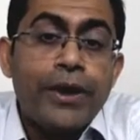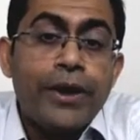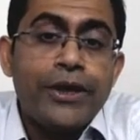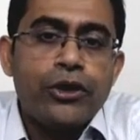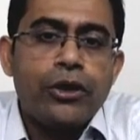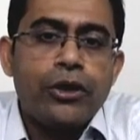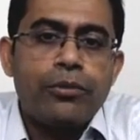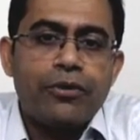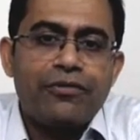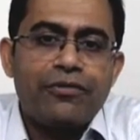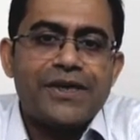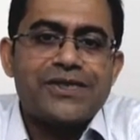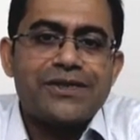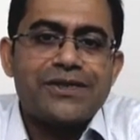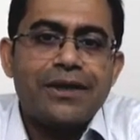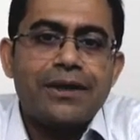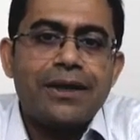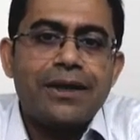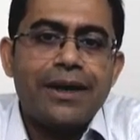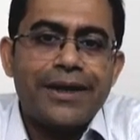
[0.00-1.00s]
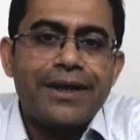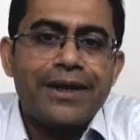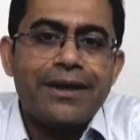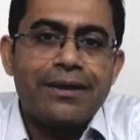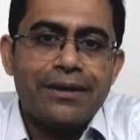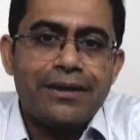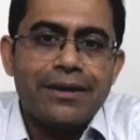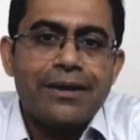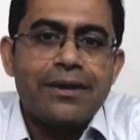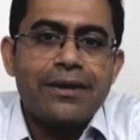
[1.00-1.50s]
in your professional
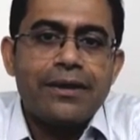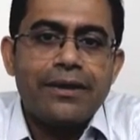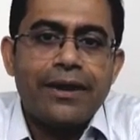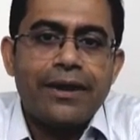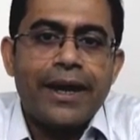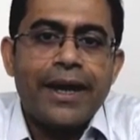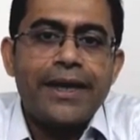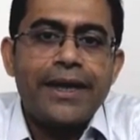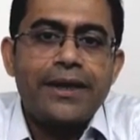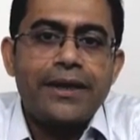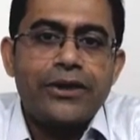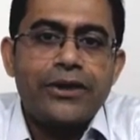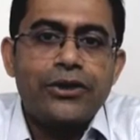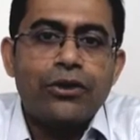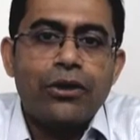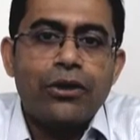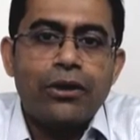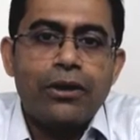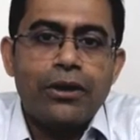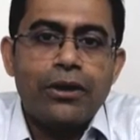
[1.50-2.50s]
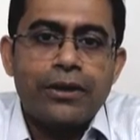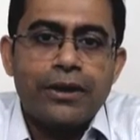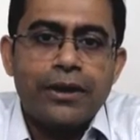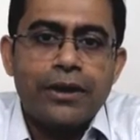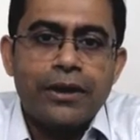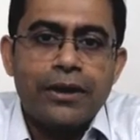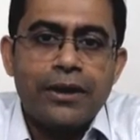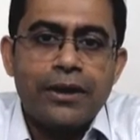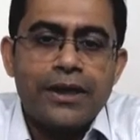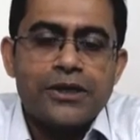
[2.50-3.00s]
career, right?
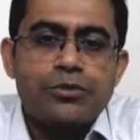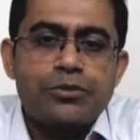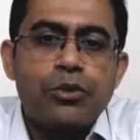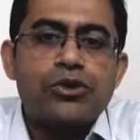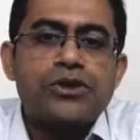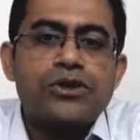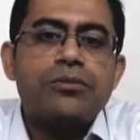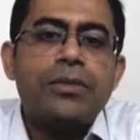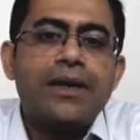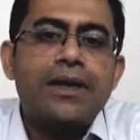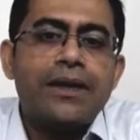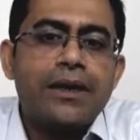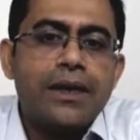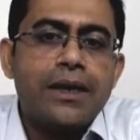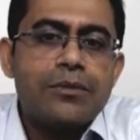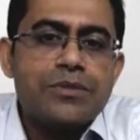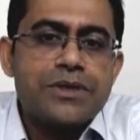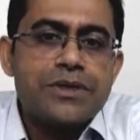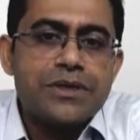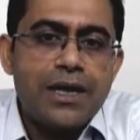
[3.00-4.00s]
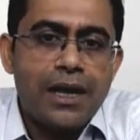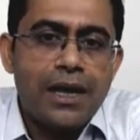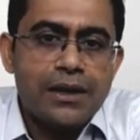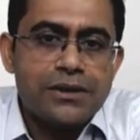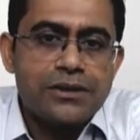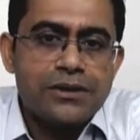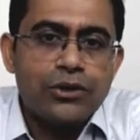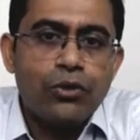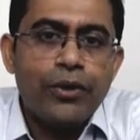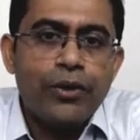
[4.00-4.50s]
Your disposable income
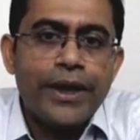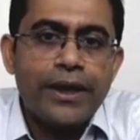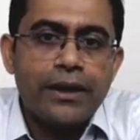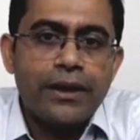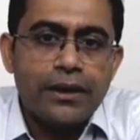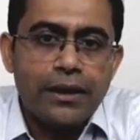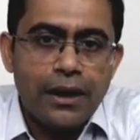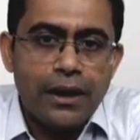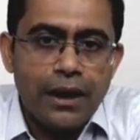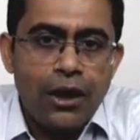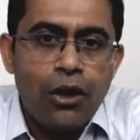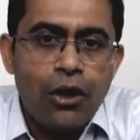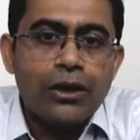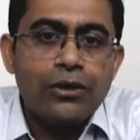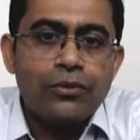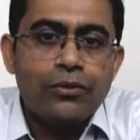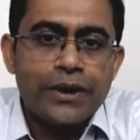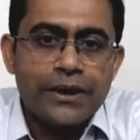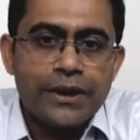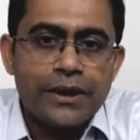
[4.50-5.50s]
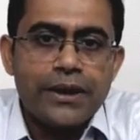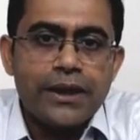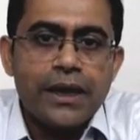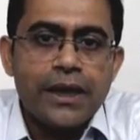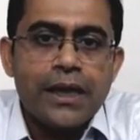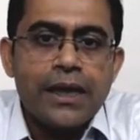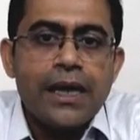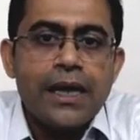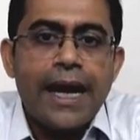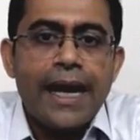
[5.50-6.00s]
starts growing along with it.
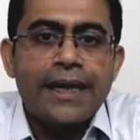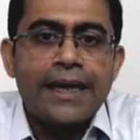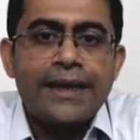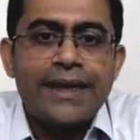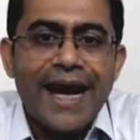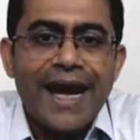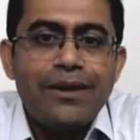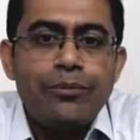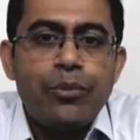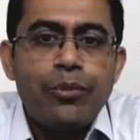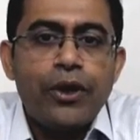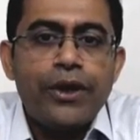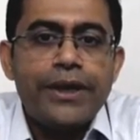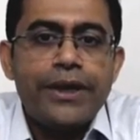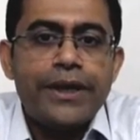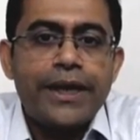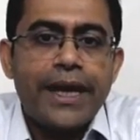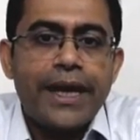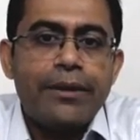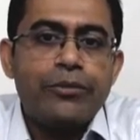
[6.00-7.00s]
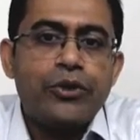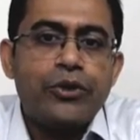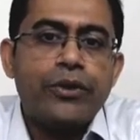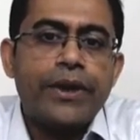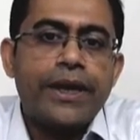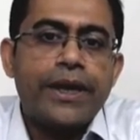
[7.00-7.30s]
At that point in time, you